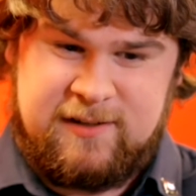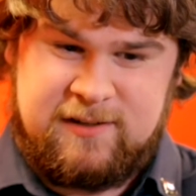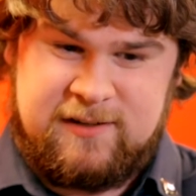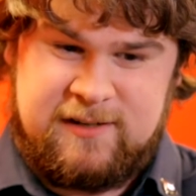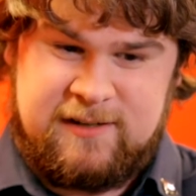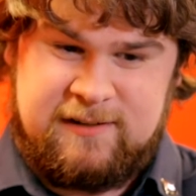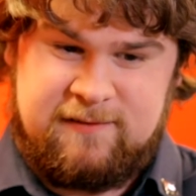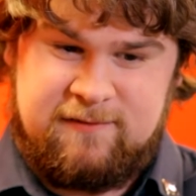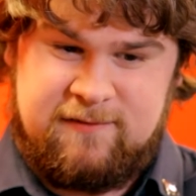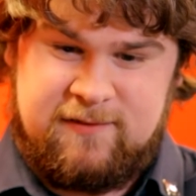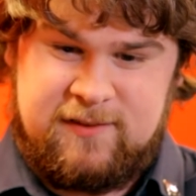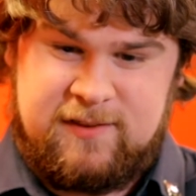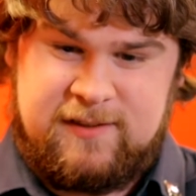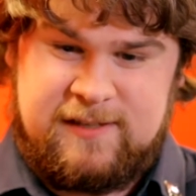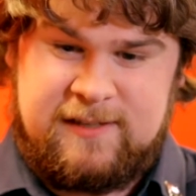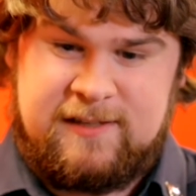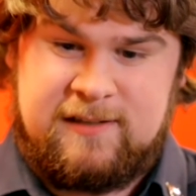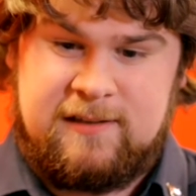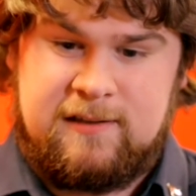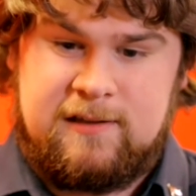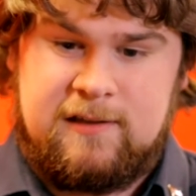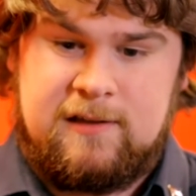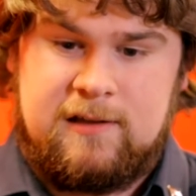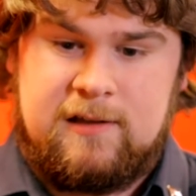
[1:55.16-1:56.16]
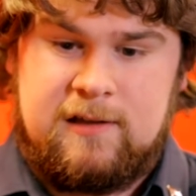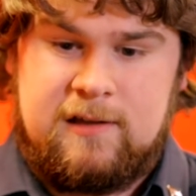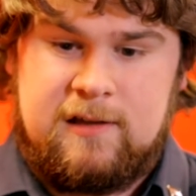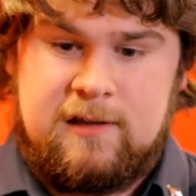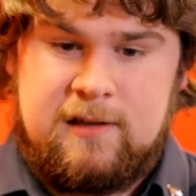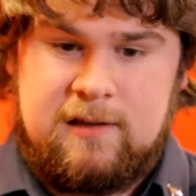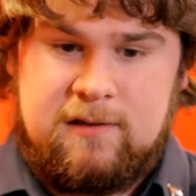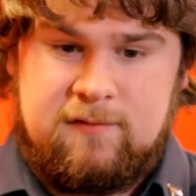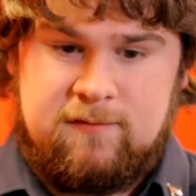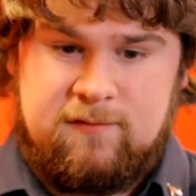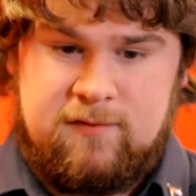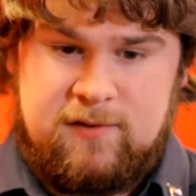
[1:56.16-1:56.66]
funding for the
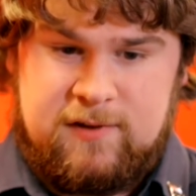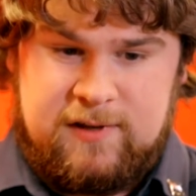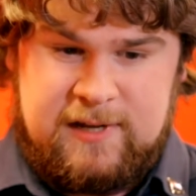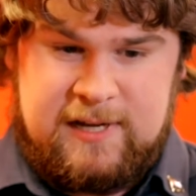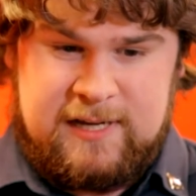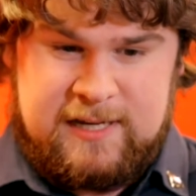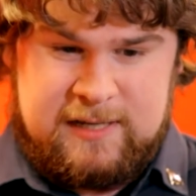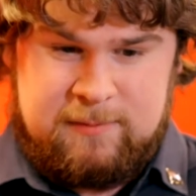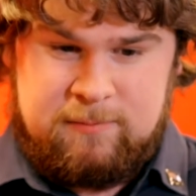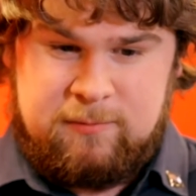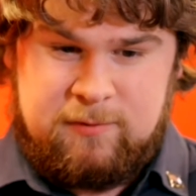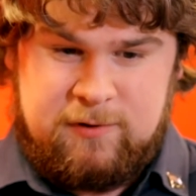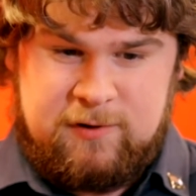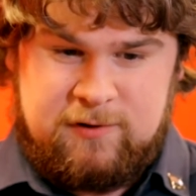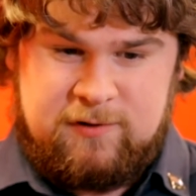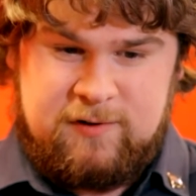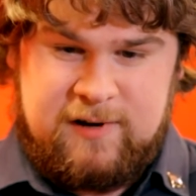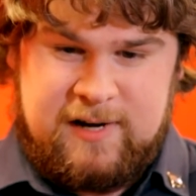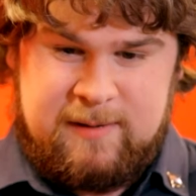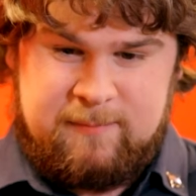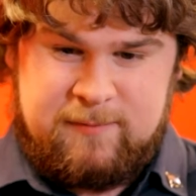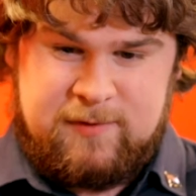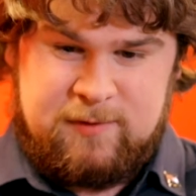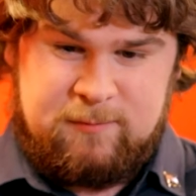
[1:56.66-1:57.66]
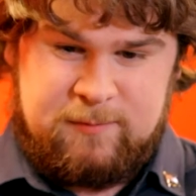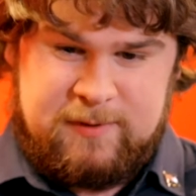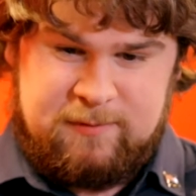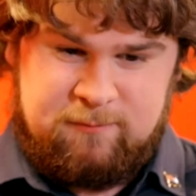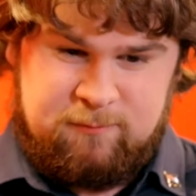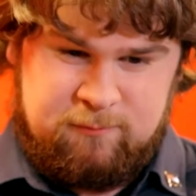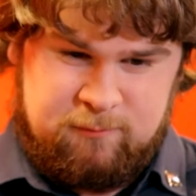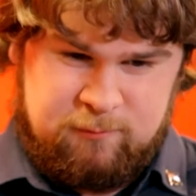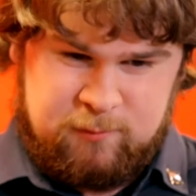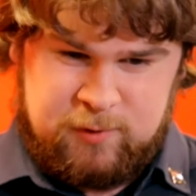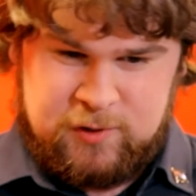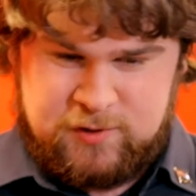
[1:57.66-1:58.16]
for any program that we
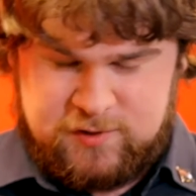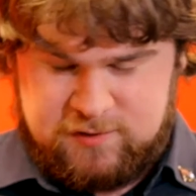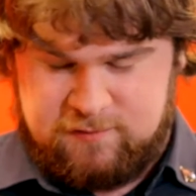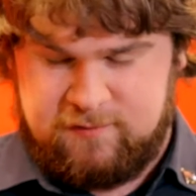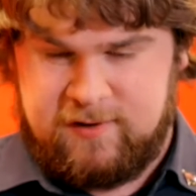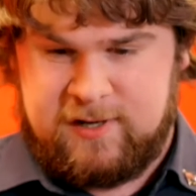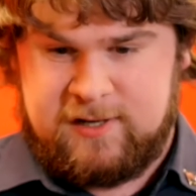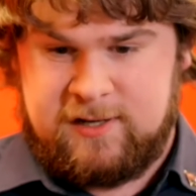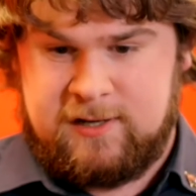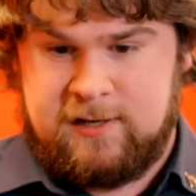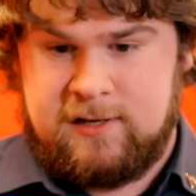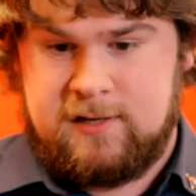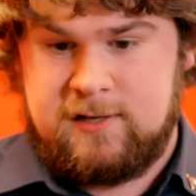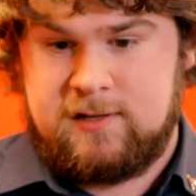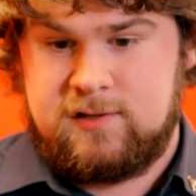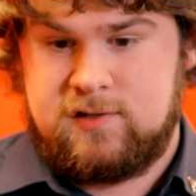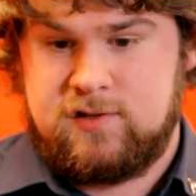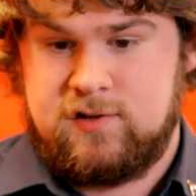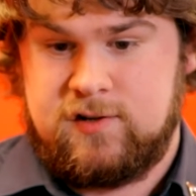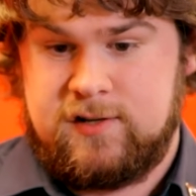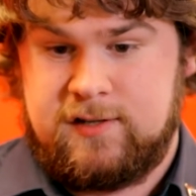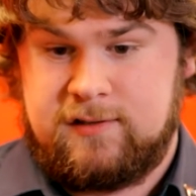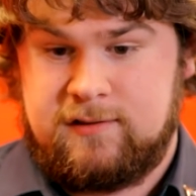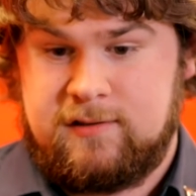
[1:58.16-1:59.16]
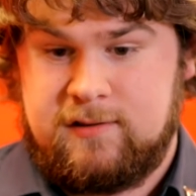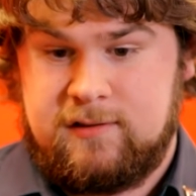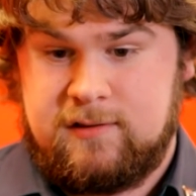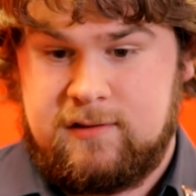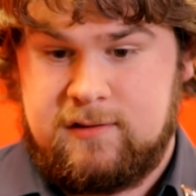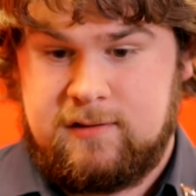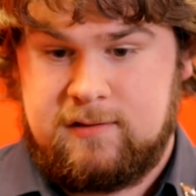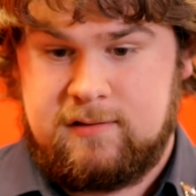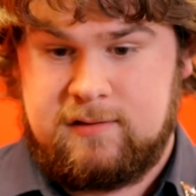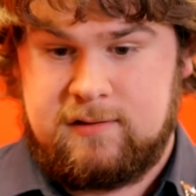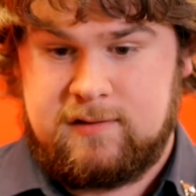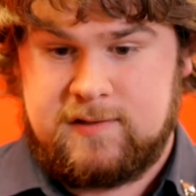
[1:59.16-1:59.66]
want to run during.
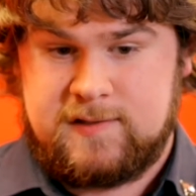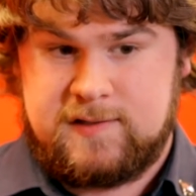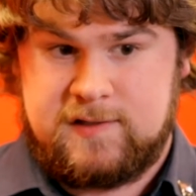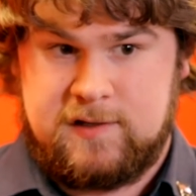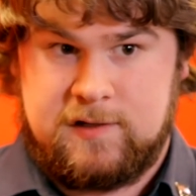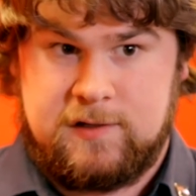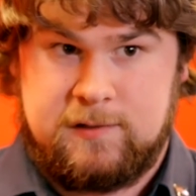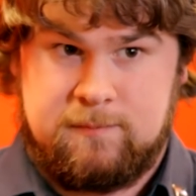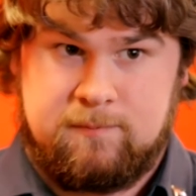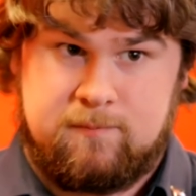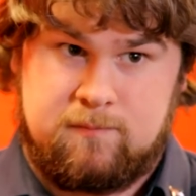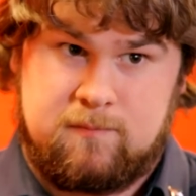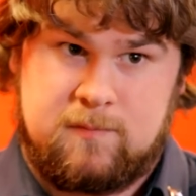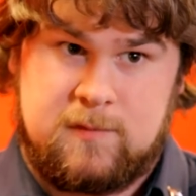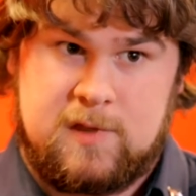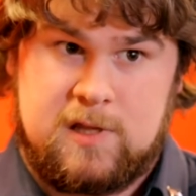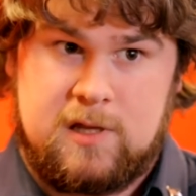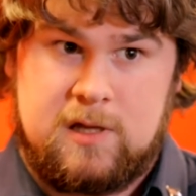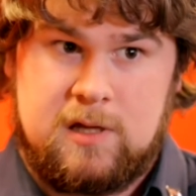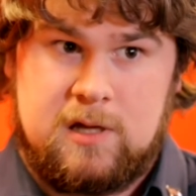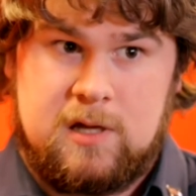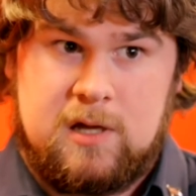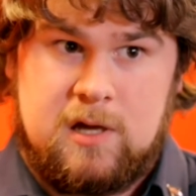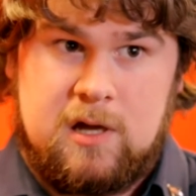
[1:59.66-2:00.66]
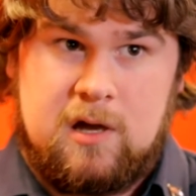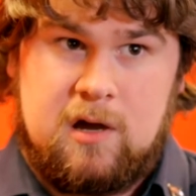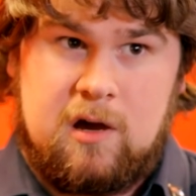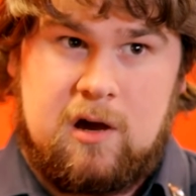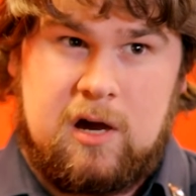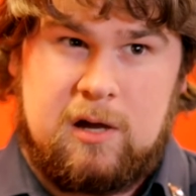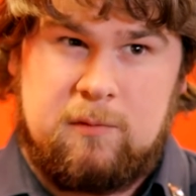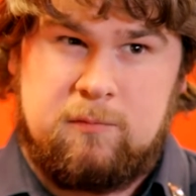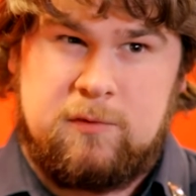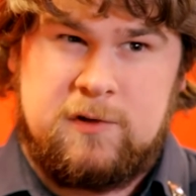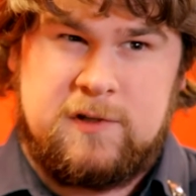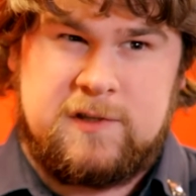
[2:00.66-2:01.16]
So
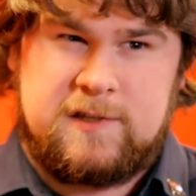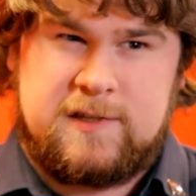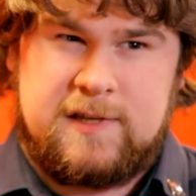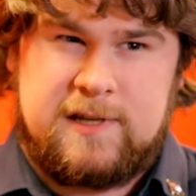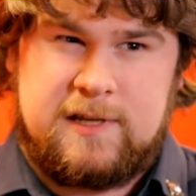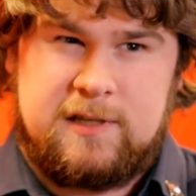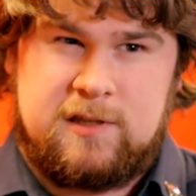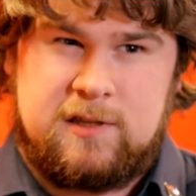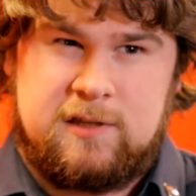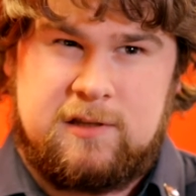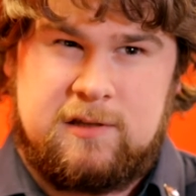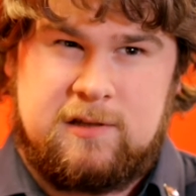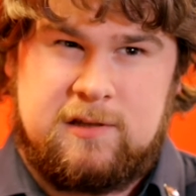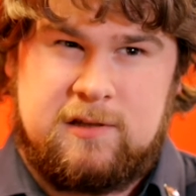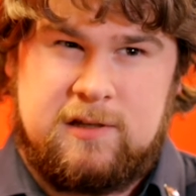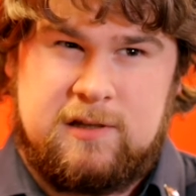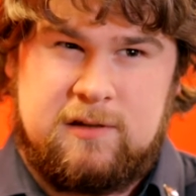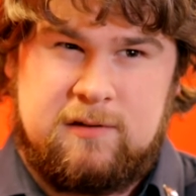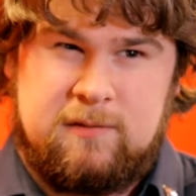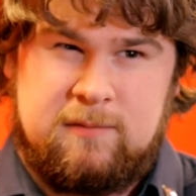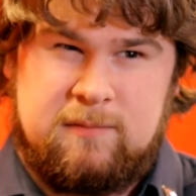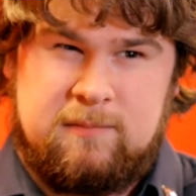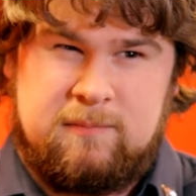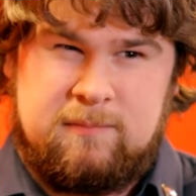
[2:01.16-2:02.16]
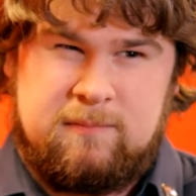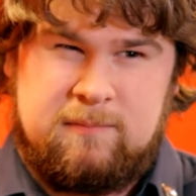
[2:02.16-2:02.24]
I wouldn't say that it,